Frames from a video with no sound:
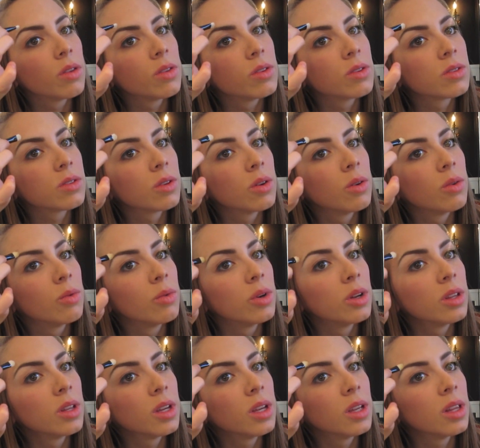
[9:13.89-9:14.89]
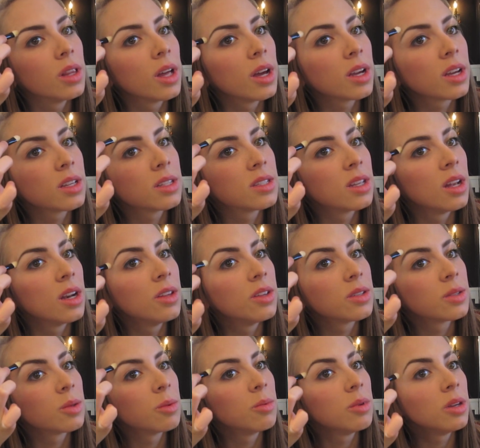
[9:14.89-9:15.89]
So really, like I said,
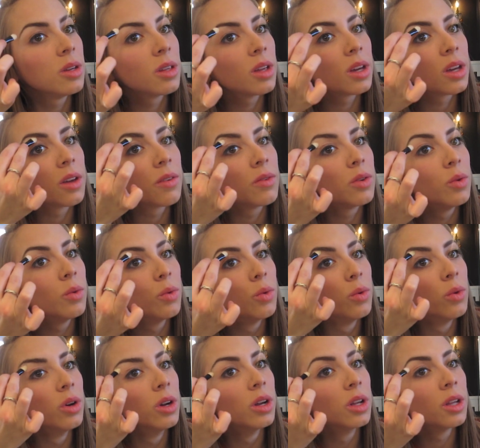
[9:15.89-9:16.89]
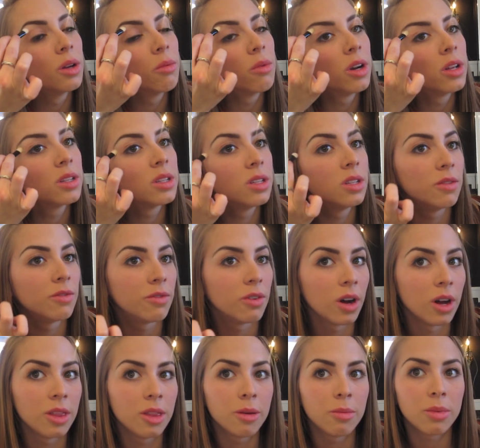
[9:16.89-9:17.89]
this would be like if you really wanted to
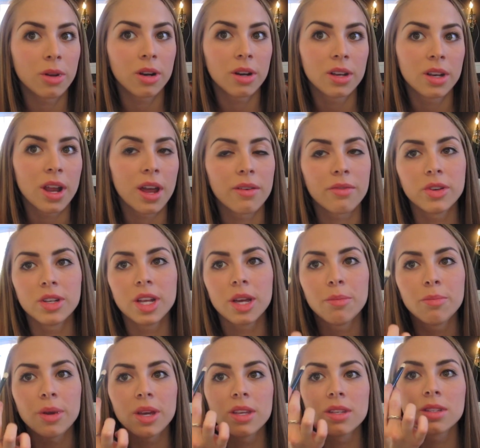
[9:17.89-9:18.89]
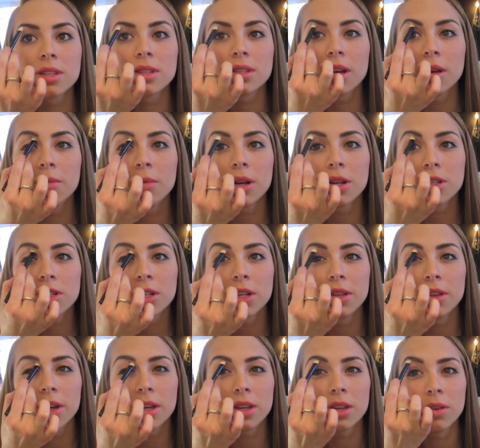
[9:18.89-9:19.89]
define them, but on an everyday basis, I'm not sure
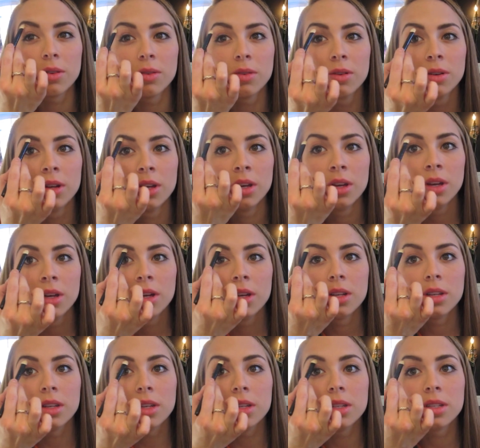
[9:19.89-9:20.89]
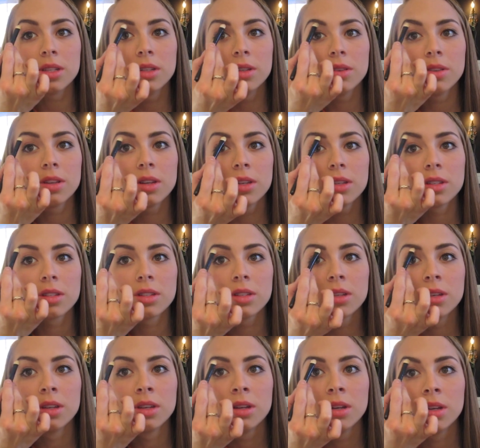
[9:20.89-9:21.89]
that you need to do
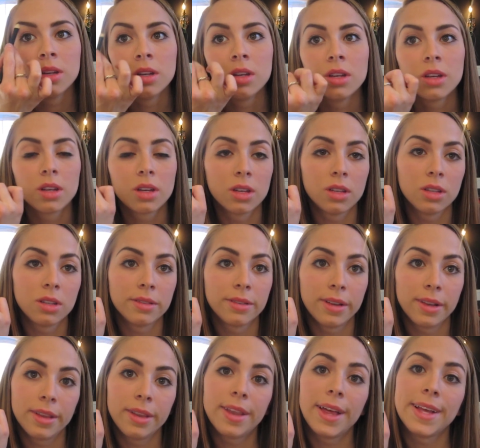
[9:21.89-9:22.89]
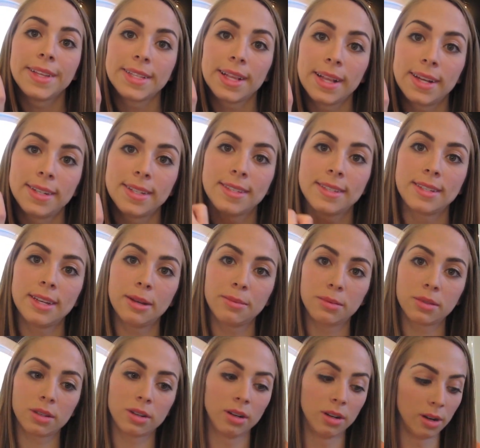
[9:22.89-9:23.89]
this, because that's a lot of
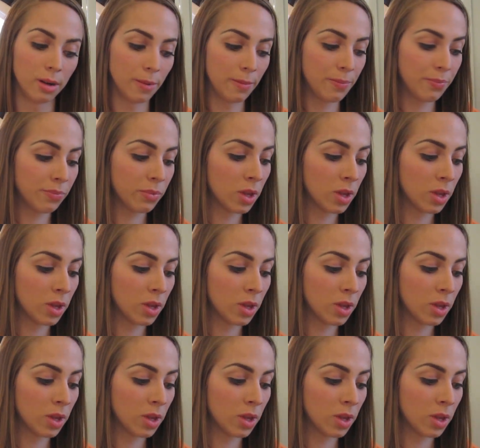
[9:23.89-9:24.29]
steps, girl.